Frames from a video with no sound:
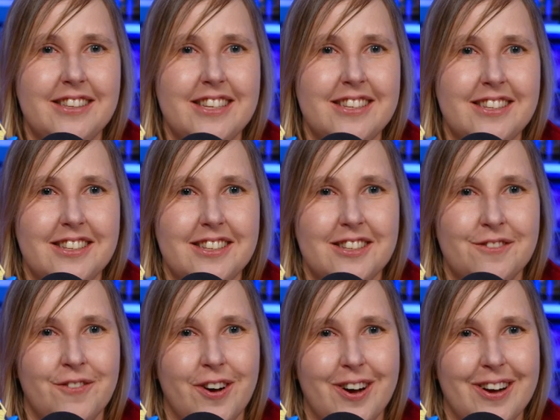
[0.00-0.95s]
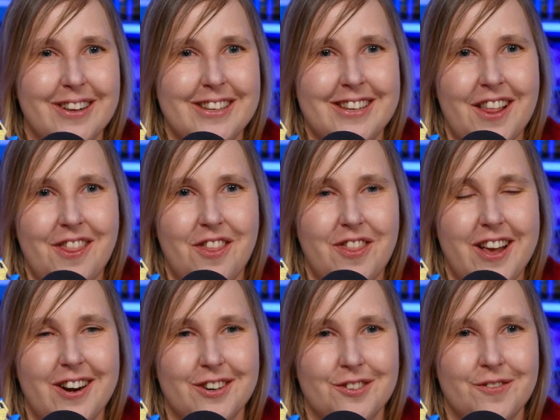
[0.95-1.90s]
DC's fault. It's not the
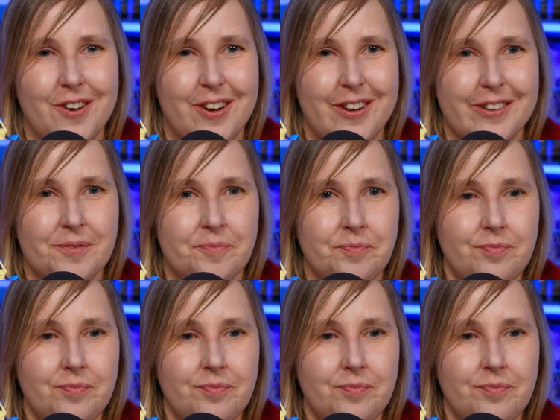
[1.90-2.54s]
theater's fault.